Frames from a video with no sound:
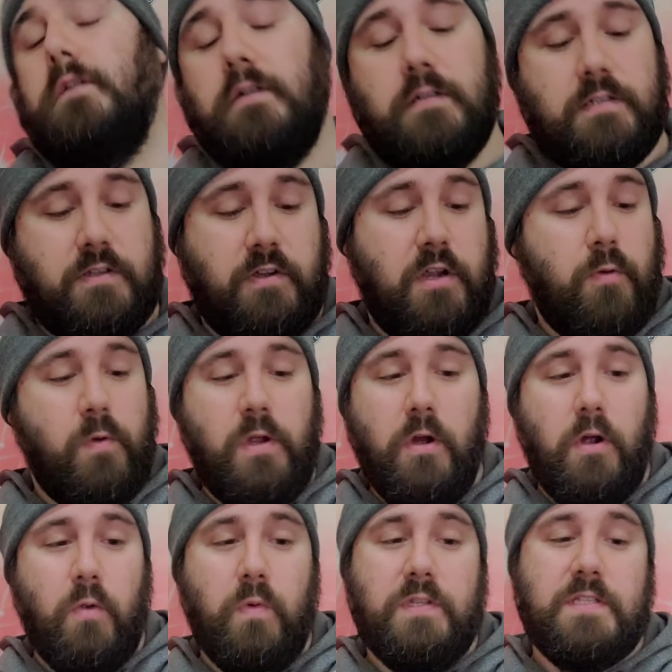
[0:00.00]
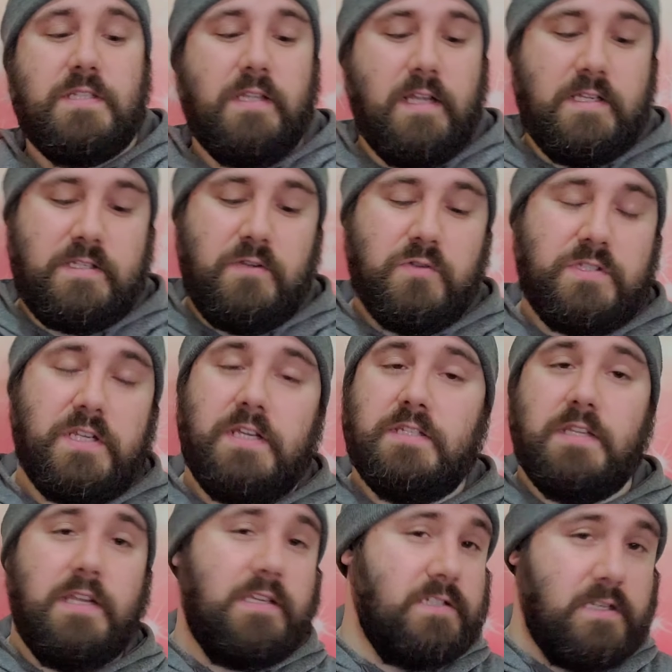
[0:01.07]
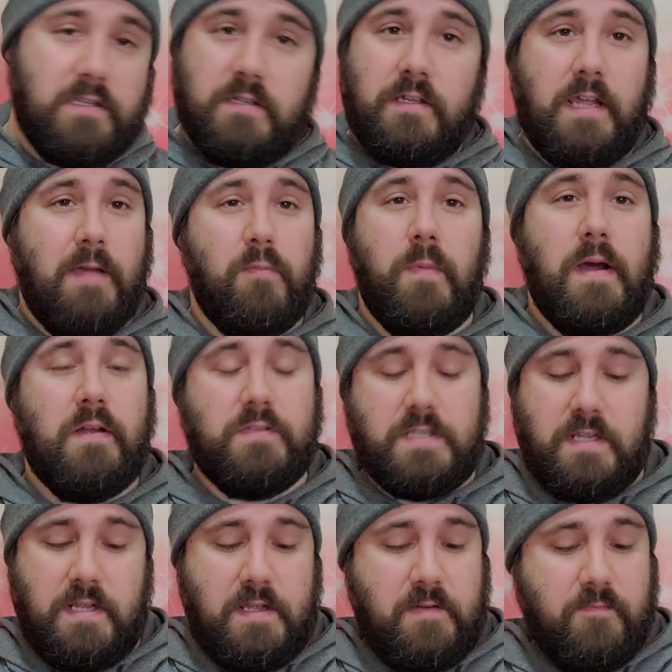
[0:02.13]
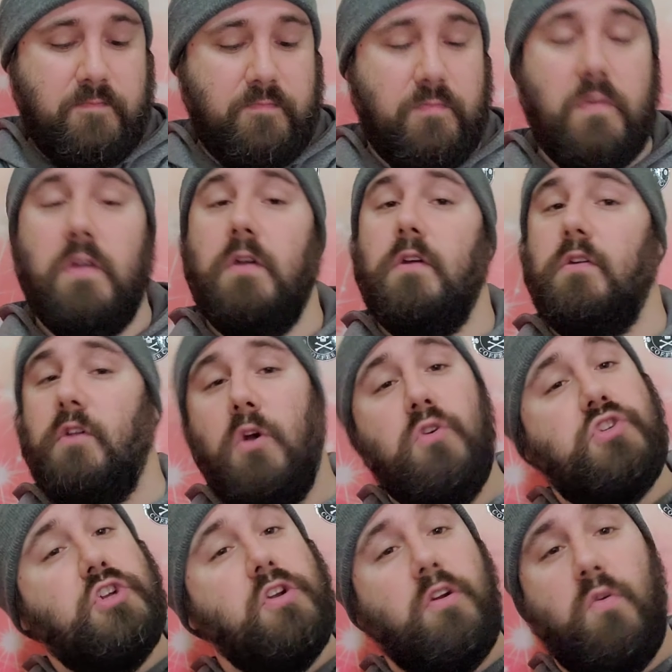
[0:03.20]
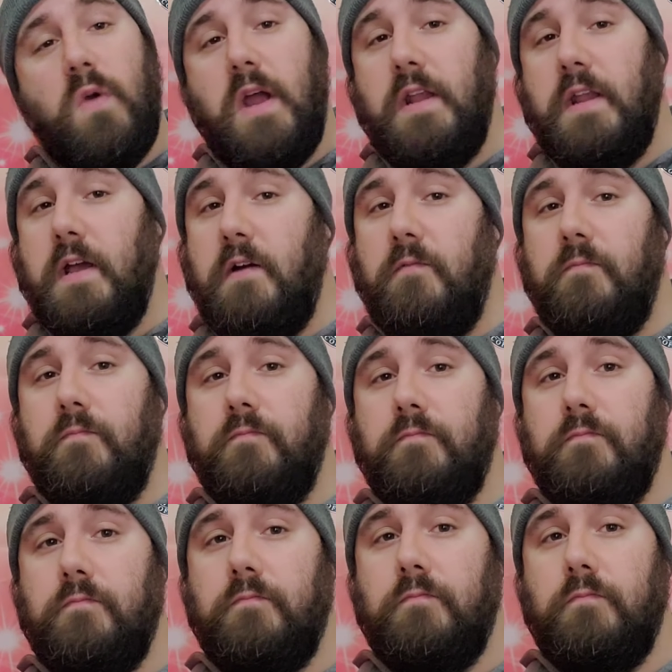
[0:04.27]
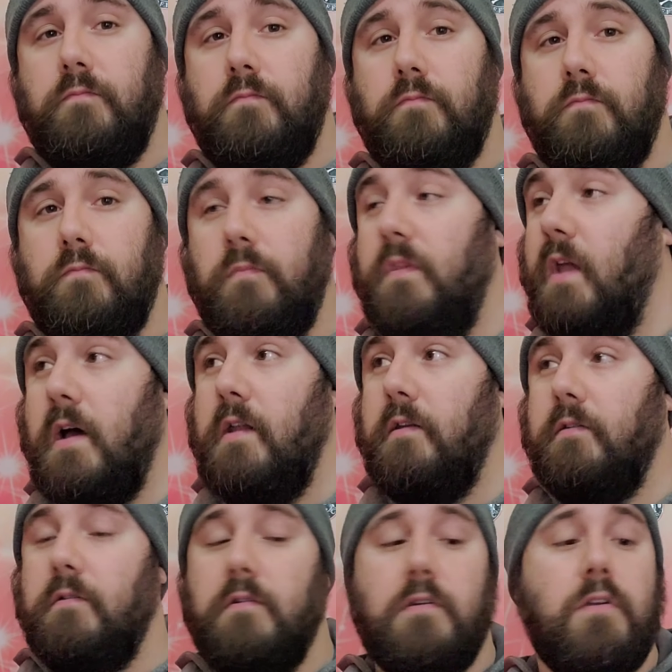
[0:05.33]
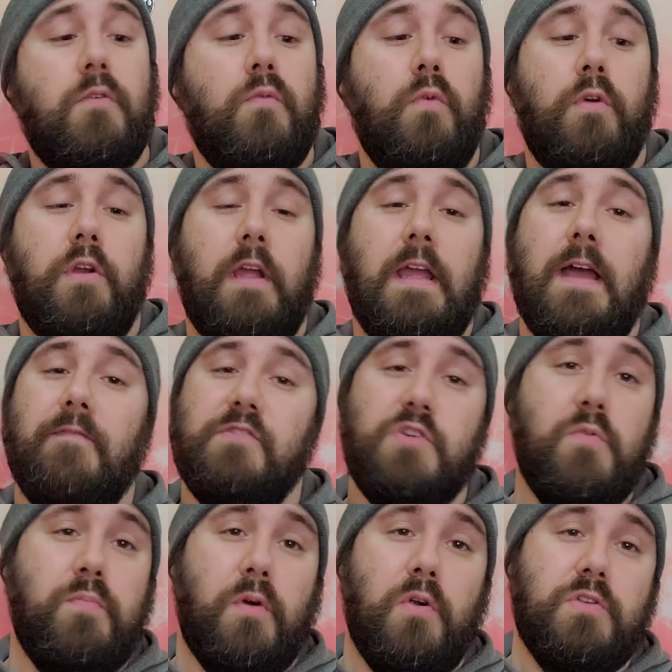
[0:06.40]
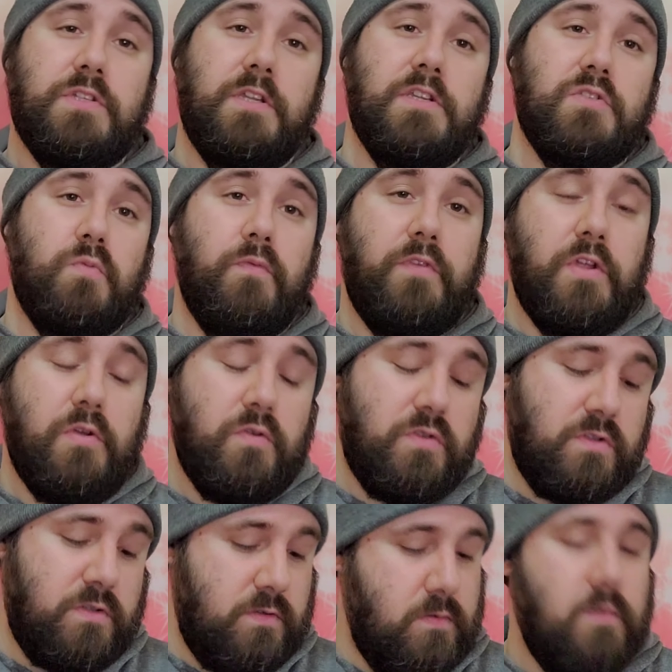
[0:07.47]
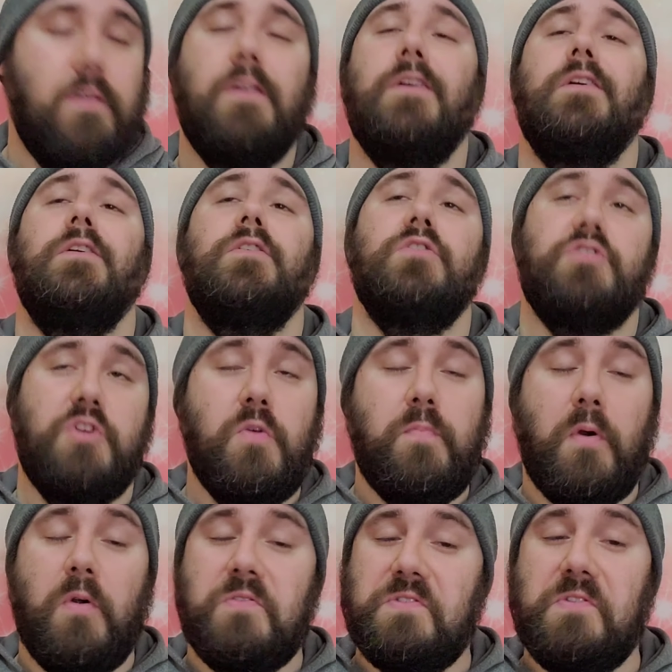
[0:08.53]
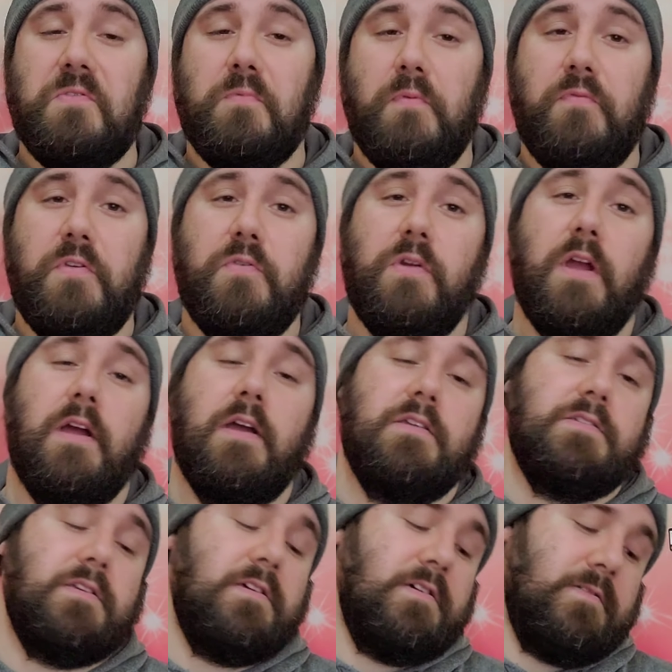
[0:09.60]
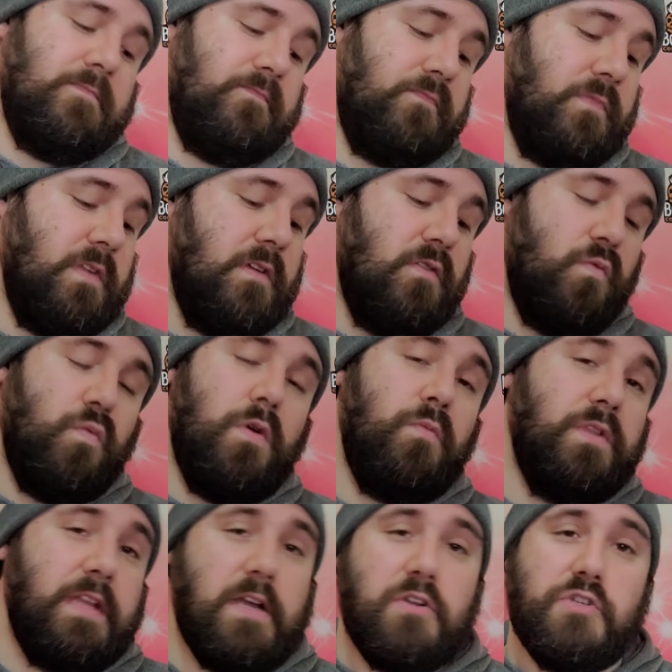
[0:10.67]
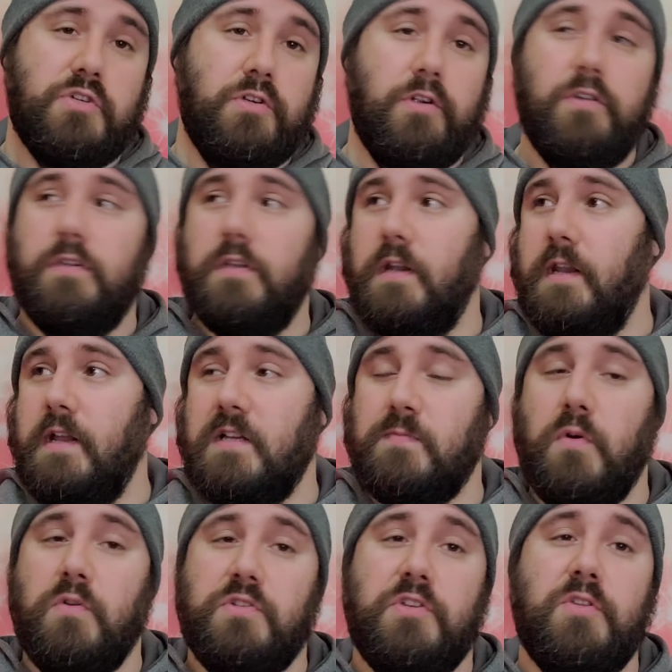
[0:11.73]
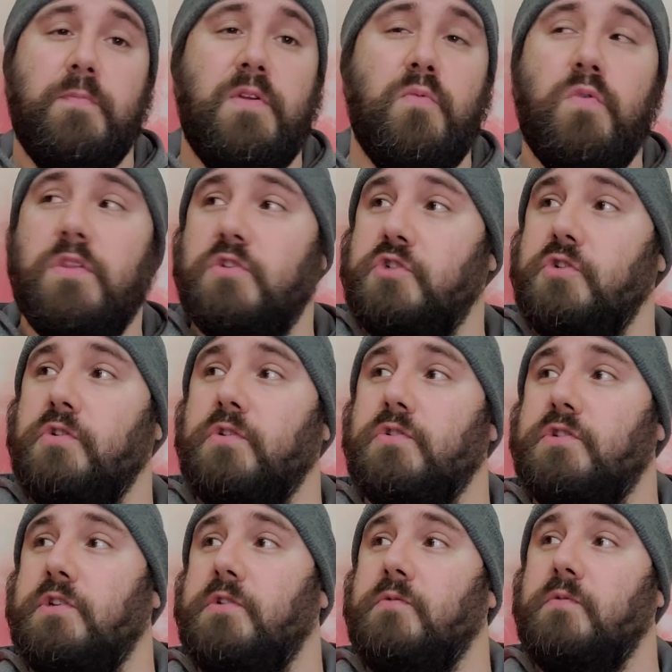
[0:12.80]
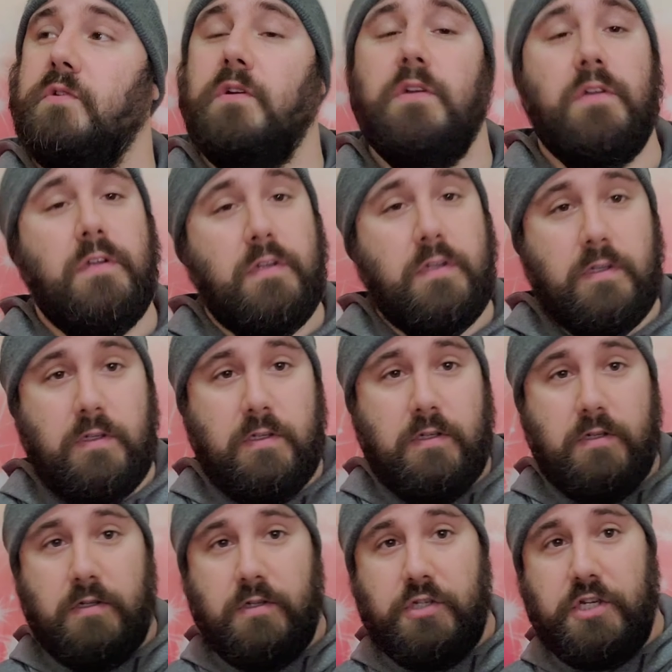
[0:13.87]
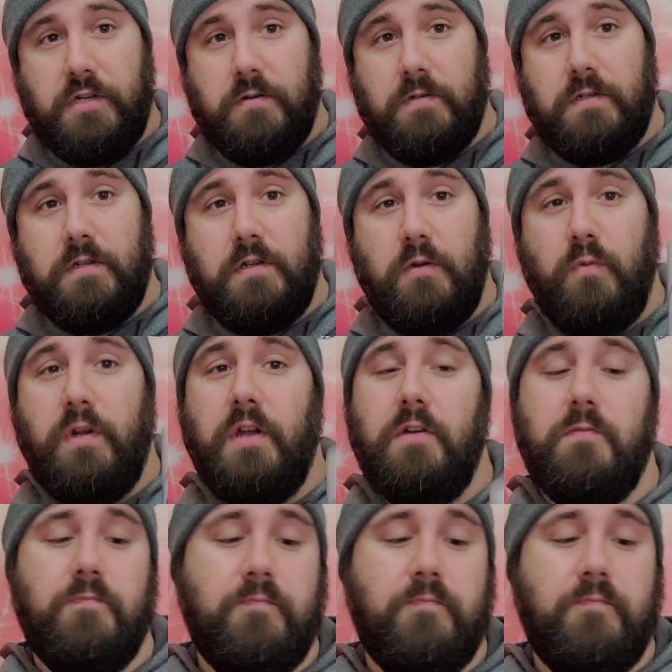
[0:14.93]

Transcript: So here we are with the Celestial Seasonings Chamomile Tea. No sugar right now. None. We're going to have two parts of this review. Two parts of the review, guys. One without sugar, then the next part's going to be with sugar. So, cheers. Here we go.